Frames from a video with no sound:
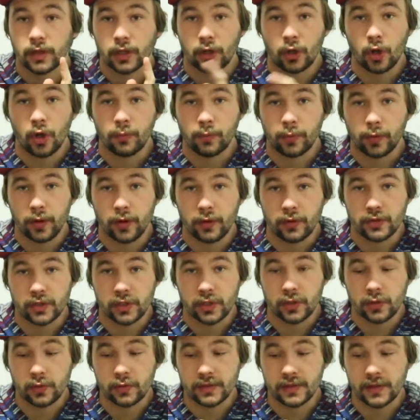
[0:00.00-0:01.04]
GoPros
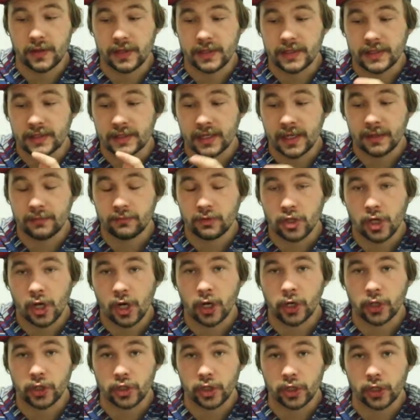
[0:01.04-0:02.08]
use the same
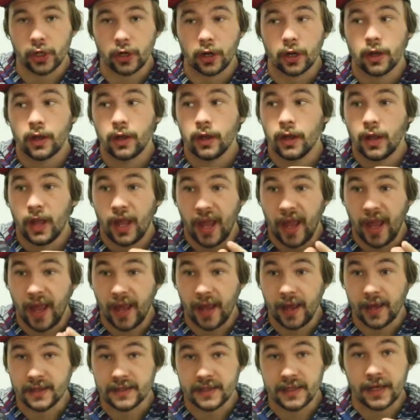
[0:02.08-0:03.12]
charger
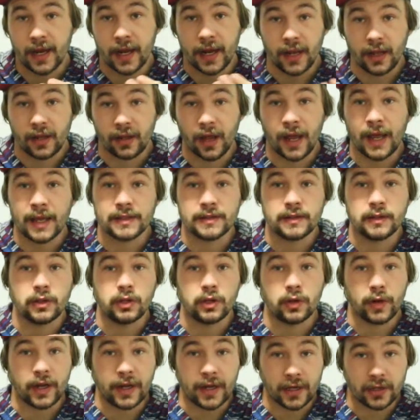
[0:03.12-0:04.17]
as the
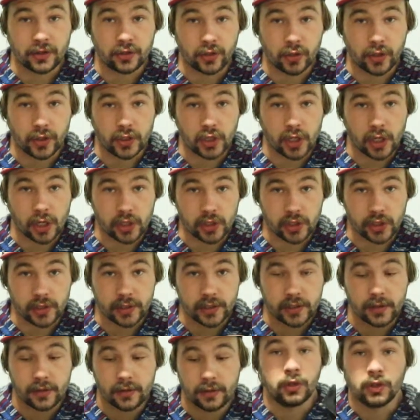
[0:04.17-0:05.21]
new Android
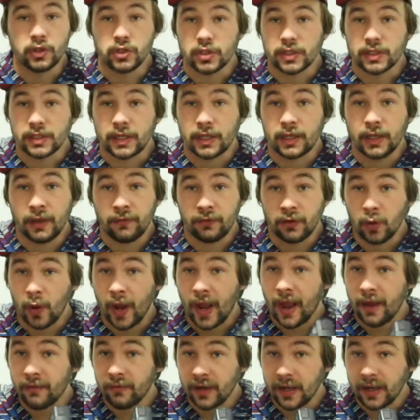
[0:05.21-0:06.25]
chargers. You can just, if you
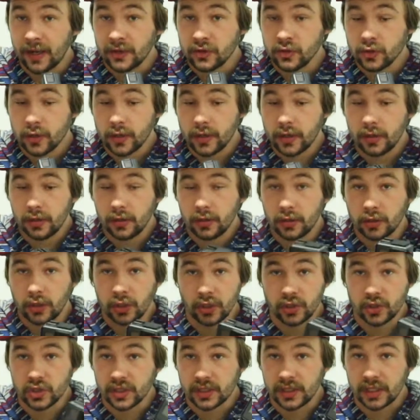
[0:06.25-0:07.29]
have an Android, you
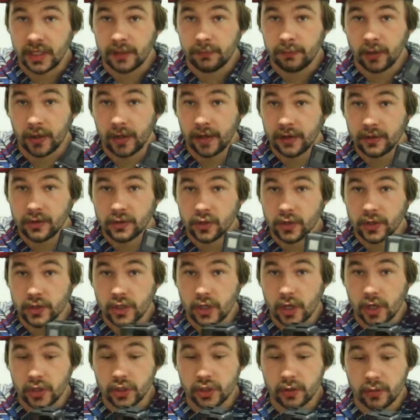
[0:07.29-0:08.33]
can just keep your Android
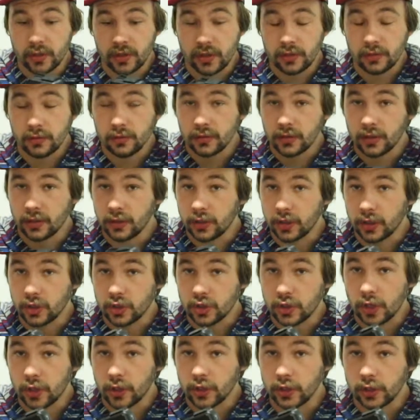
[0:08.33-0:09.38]
charger with you, and then you can
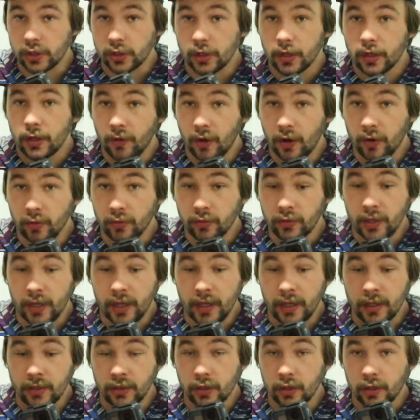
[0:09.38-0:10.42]
charge your phone
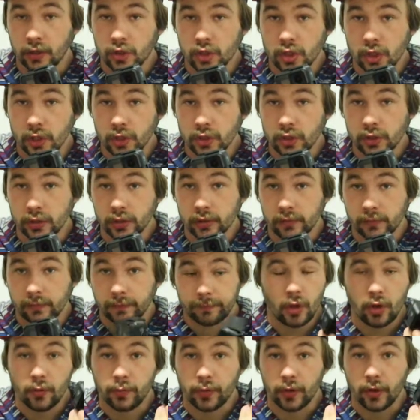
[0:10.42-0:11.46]
and you can charge your
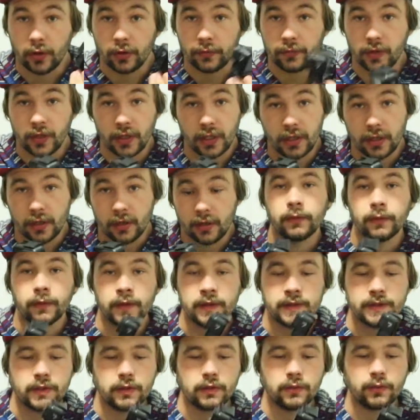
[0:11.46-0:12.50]
GoPro if you need.
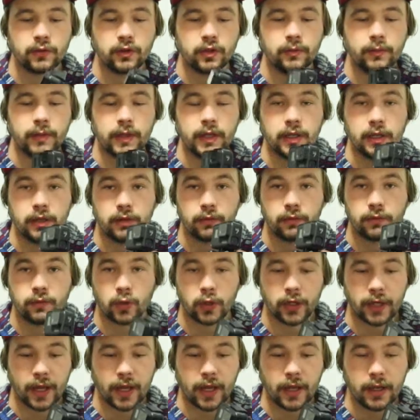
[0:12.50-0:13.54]
These do film in
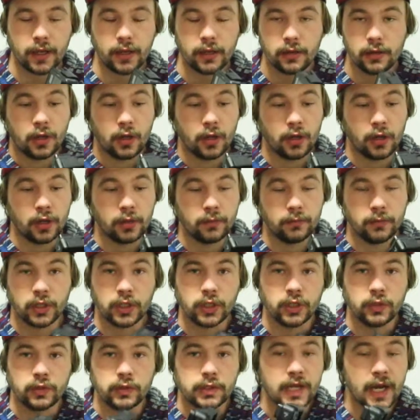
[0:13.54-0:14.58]
4K. You
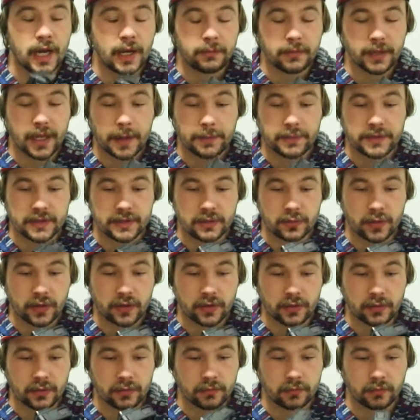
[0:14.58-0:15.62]
can do time lapses with
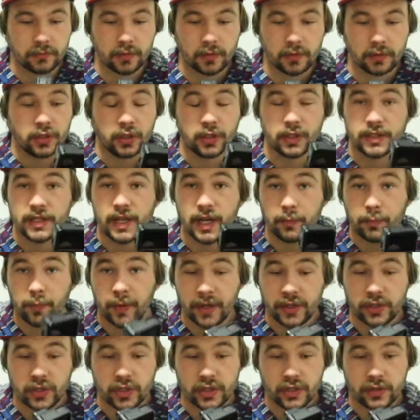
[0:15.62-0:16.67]
them. You can take
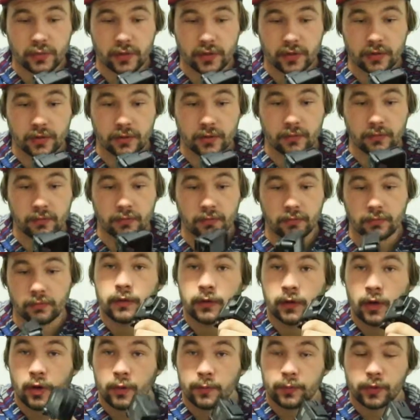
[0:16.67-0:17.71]
pictures with them.
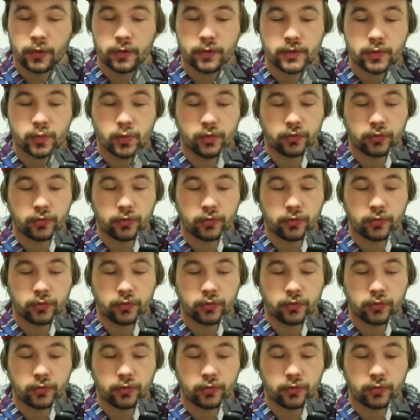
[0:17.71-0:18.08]
GoPros